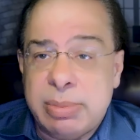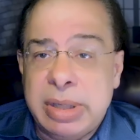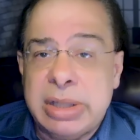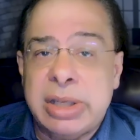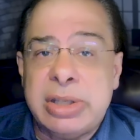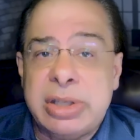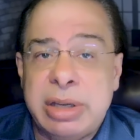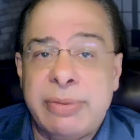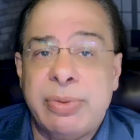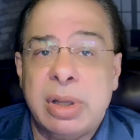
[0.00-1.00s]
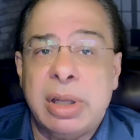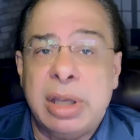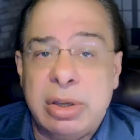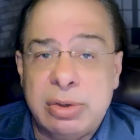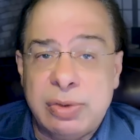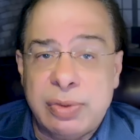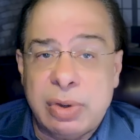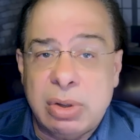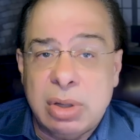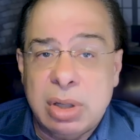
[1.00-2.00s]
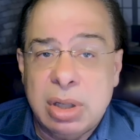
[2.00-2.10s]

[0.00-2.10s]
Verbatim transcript: It means it's differently useful.